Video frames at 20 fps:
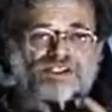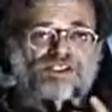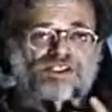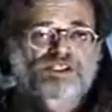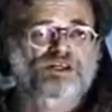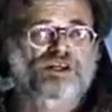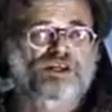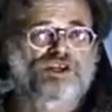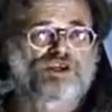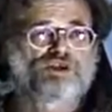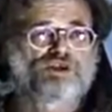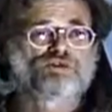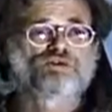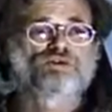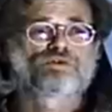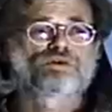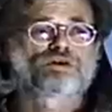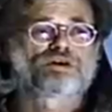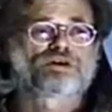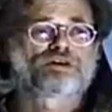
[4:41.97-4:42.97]

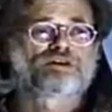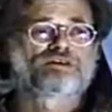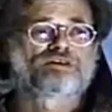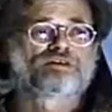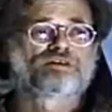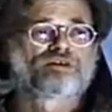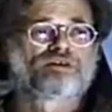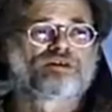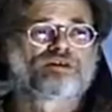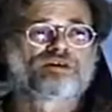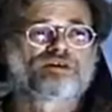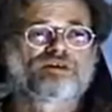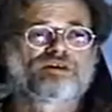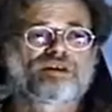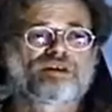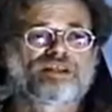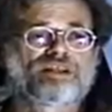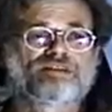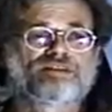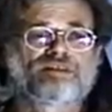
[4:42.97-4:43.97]
secured
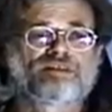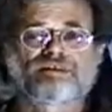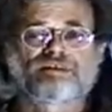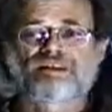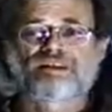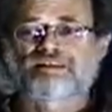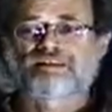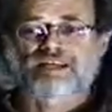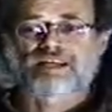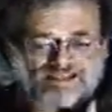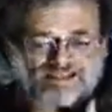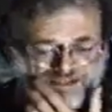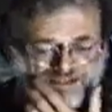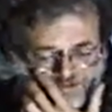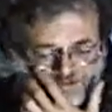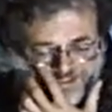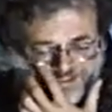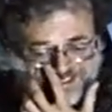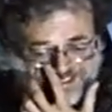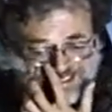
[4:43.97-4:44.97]

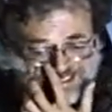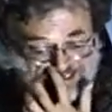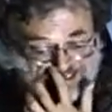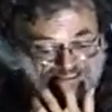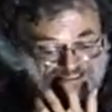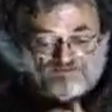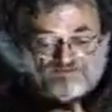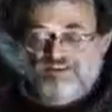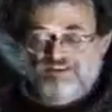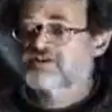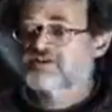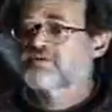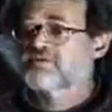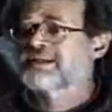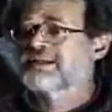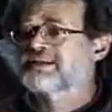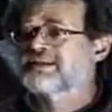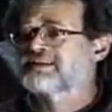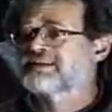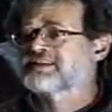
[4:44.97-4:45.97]
here at the end of the
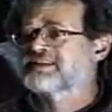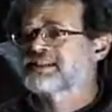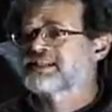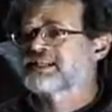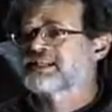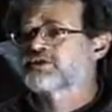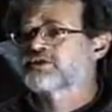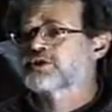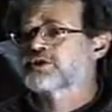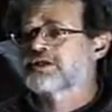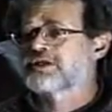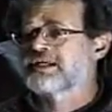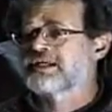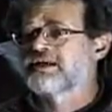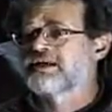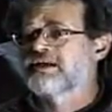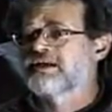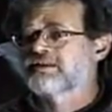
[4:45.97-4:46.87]
20th century,